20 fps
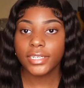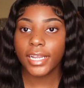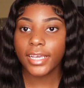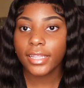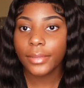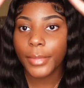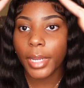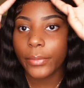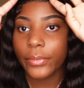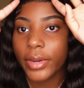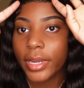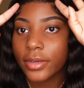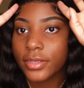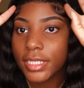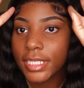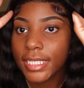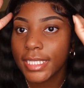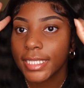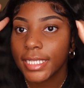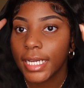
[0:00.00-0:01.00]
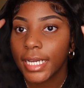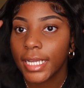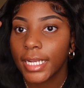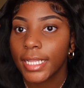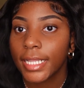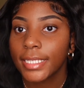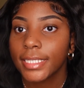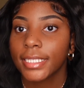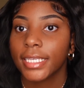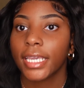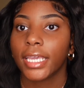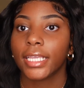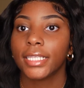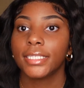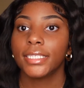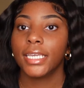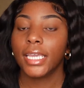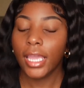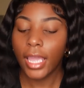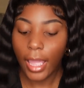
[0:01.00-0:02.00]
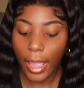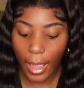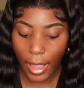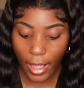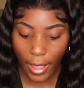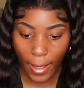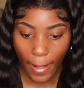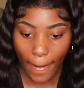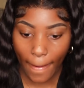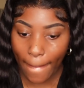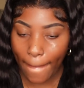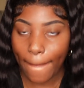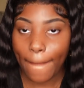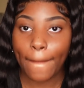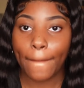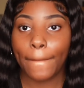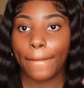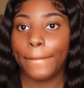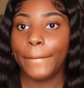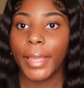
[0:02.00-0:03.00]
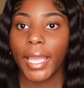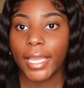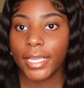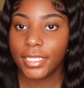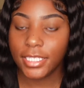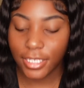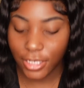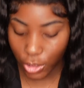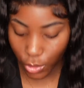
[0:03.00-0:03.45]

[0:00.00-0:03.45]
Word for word: now that my brows is done let's get back into the